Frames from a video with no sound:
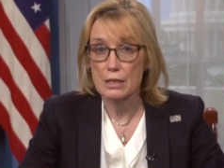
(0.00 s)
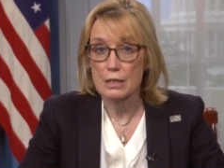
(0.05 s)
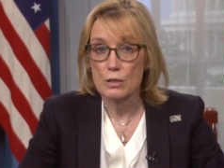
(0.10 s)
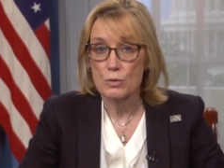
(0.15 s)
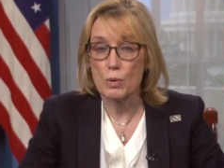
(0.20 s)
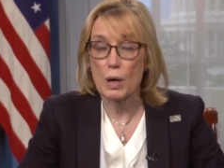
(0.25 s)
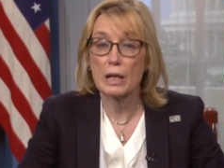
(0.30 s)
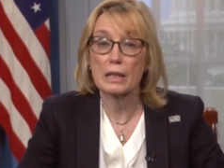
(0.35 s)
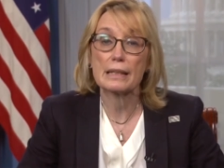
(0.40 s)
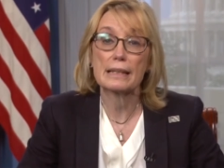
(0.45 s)

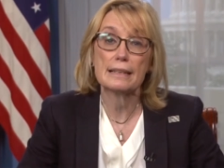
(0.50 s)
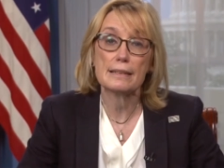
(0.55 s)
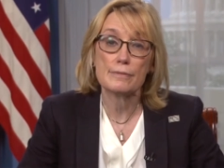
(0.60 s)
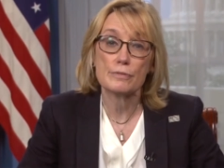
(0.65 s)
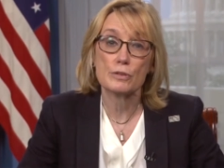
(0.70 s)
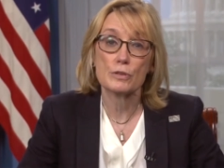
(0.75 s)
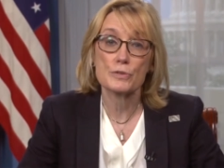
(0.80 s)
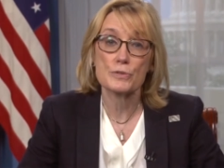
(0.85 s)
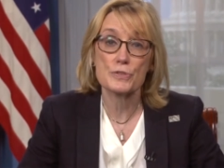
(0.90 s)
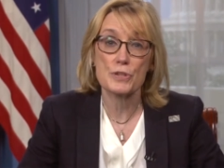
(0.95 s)
while
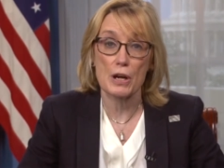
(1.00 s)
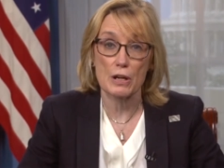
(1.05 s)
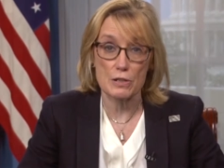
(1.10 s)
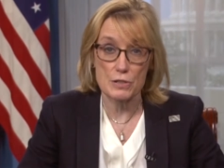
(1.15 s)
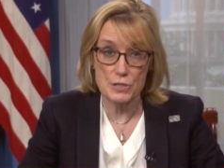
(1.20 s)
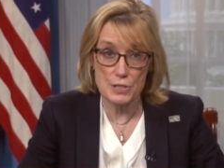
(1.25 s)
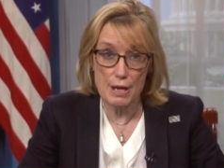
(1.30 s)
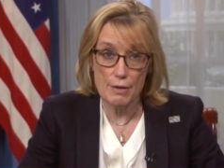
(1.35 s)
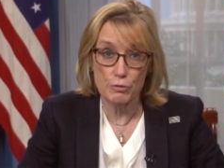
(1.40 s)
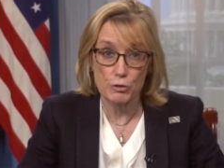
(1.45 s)
evils are
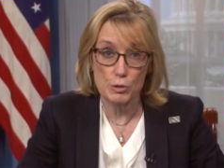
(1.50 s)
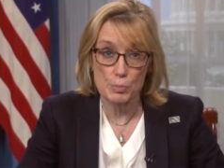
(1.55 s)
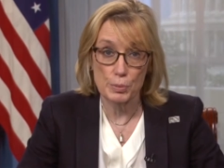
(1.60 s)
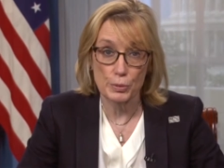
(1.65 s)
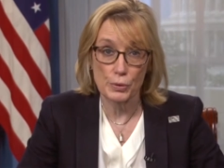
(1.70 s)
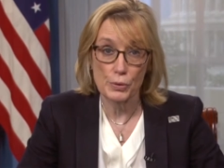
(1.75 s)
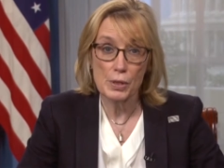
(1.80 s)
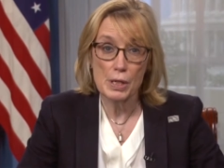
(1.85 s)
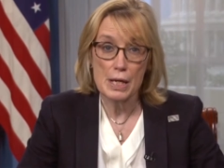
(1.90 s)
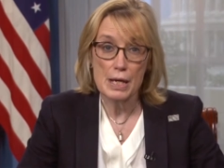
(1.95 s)

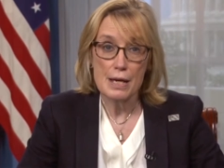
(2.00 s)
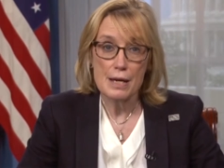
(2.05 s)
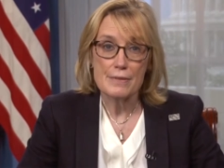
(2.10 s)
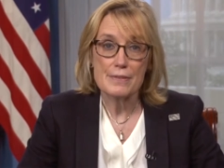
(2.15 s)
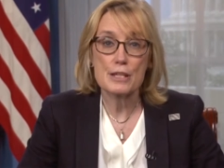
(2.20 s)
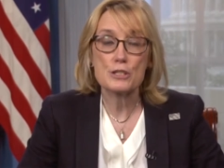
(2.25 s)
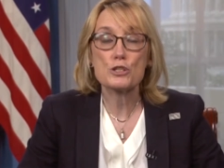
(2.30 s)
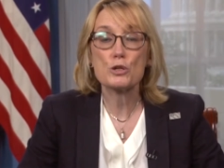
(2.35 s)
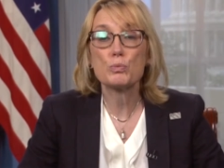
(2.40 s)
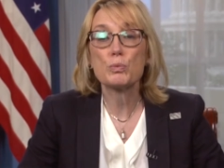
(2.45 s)
sufferable,
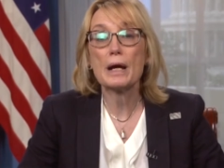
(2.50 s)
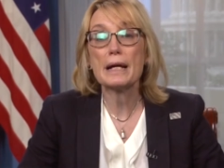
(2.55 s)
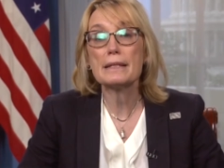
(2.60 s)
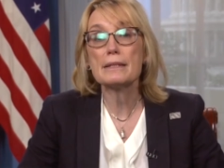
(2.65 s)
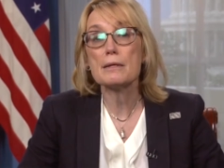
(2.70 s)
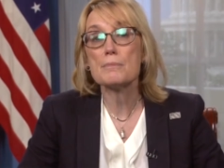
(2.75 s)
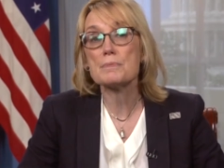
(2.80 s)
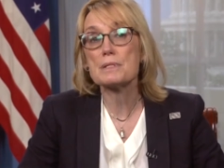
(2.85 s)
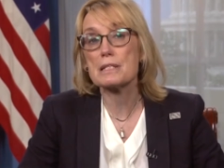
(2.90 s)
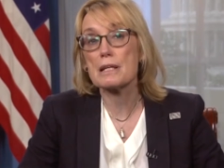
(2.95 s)
than to right
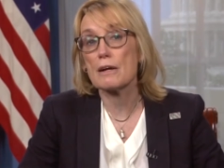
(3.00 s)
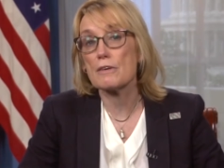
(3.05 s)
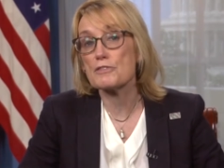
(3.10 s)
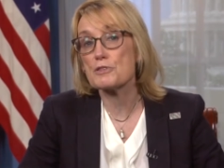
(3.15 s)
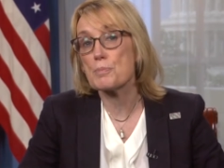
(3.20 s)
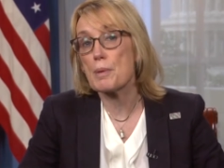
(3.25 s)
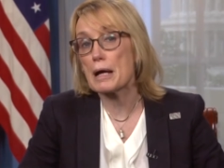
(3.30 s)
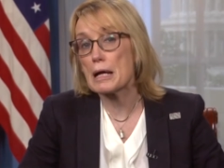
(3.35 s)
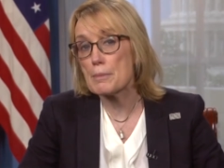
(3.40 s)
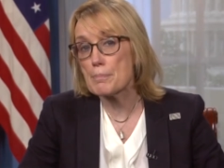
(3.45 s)
themselves
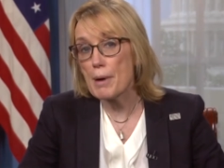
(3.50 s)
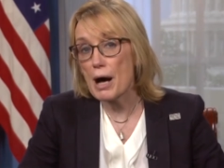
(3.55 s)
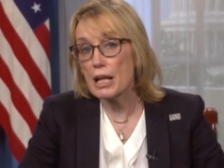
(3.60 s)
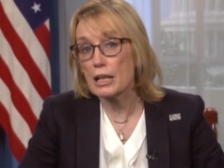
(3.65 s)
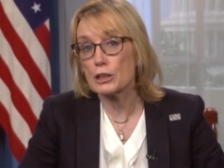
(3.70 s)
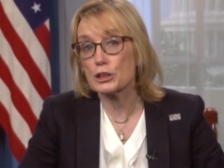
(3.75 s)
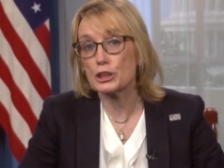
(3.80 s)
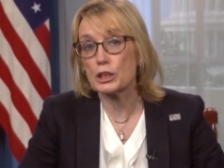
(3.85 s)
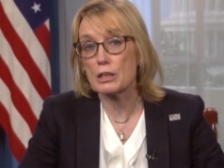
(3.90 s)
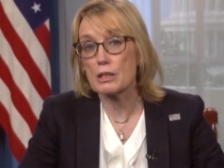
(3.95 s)
by
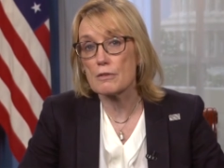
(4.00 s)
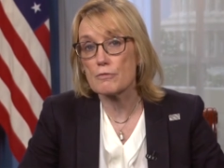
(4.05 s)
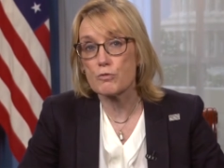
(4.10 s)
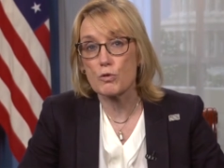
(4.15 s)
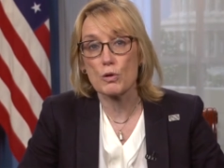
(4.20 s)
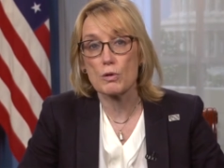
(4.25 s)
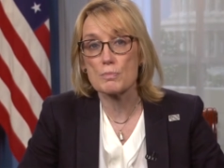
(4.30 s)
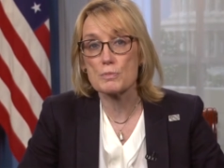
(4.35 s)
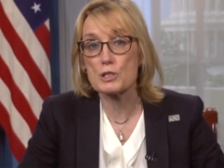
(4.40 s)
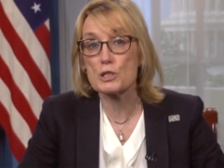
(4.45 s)
abolishing the
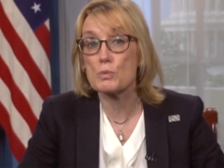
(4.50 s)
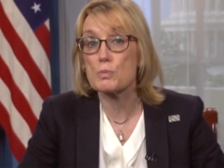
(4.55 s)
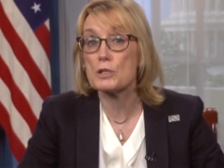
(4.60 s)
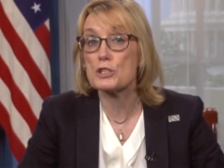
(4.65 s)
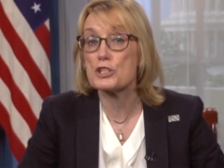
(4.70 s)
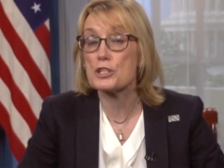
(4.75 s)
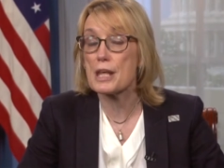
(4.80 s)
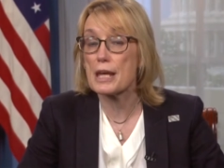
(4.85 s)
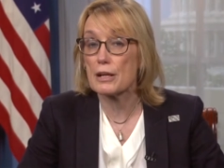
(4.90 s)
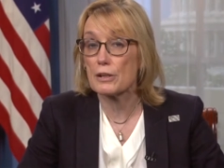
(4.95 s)
forms to
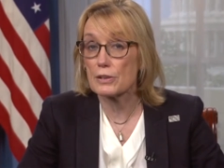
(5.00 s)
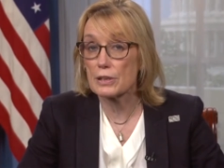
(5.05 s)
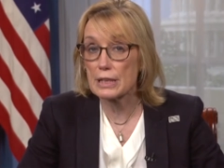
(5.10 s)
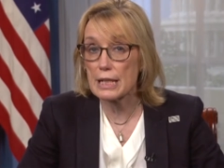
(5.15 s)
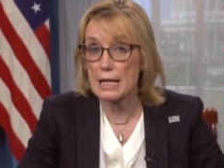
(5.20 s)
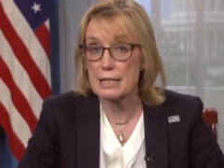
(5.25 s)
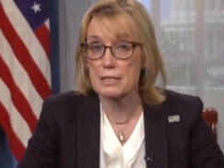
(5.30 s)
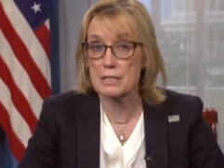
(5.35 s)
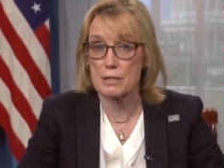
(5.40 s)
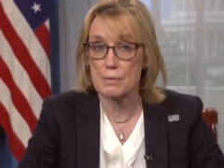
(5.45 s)
which they are
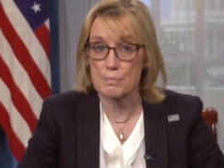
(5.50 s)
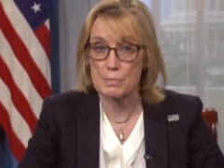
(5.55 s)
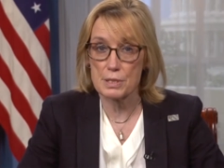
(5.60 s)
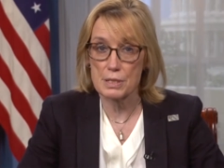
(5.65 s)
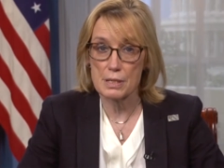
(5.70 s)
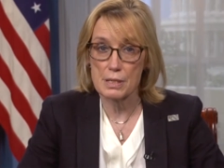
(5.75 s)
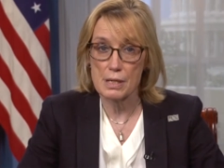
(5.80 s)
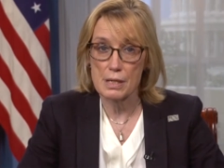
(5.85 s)
accustomed.